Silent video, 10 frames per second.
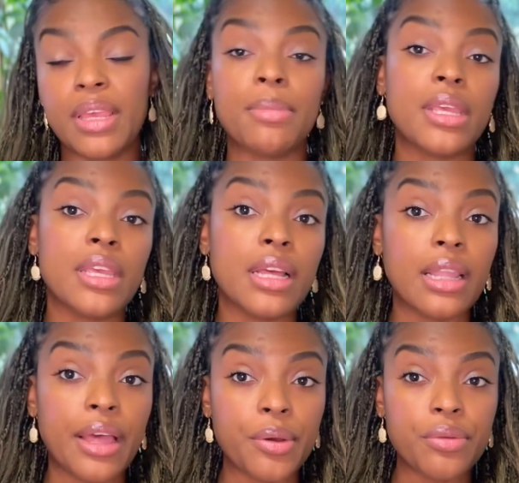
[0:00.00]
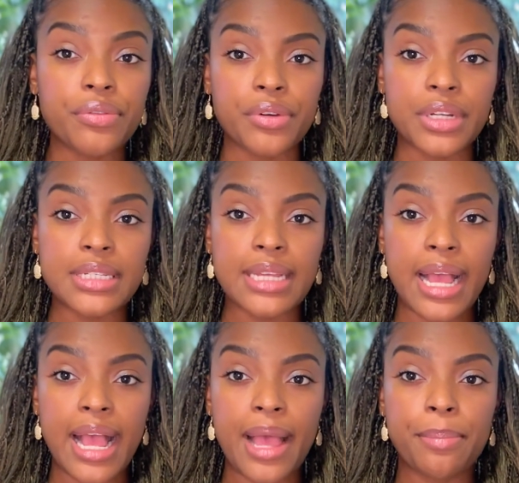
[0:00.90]
Maybe he allowed for it to
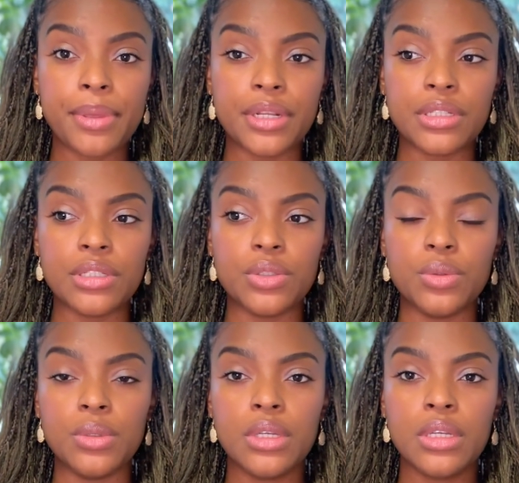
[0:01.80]
happen to